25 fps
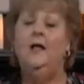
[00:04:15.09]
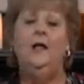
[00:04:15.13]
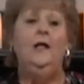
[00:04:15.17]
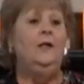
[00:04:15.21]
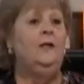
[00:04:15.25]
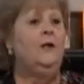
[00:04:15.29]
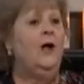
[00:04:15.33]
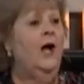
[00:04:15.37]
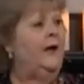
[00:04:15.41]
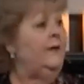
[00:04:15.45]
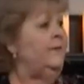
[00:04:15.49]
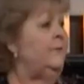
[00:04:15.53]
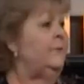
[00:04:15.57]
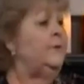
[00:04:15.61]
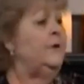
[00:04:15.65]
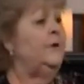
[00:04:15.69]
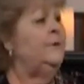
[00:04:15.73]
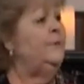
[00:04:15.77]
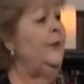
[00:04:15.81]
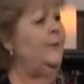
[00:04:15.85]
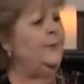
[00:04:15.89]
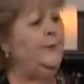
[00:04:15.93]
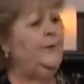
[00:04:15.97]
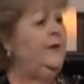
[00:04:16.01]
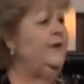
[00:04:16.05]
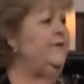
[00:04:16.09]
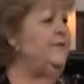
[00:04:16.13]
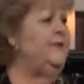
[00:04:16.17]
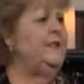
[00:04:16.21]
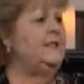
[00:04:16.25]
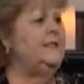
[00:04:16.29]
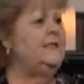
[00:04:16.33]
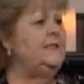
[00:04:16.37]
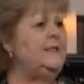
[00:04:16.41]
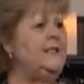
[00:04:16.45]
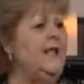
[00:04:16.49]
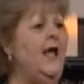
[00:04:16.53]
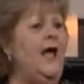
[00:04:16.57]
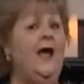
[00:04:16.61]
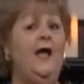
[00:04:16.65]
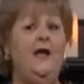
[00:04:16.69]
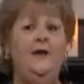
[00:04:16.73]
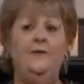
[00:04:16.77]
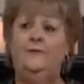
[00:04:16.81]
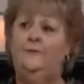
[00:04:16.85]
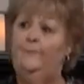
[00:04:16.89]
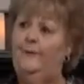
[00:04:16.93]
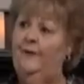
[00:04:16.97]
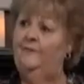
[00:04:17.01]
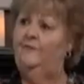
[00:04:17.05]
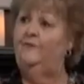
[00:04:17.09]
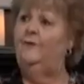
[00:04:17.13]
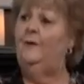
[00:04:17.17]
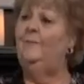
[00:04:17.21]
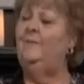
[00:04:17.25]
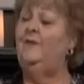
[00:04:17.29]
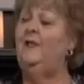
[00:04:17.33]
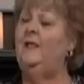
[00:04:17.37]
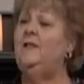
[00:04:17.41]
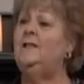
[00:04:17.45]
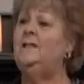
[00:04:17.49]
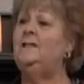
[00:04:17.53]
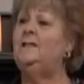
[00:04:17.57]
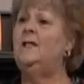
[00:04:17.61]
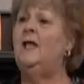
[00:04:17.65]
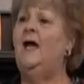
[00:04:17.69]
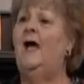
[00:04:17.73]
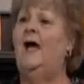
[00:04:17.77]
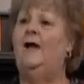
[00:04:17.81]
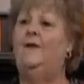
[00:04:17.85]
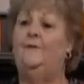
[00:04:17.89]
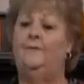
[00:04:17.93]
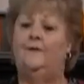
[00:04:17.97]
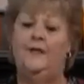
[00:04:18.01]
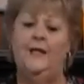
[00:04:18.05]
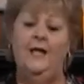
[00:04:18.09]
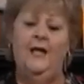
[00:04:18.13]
Not from a previous life, but from this life.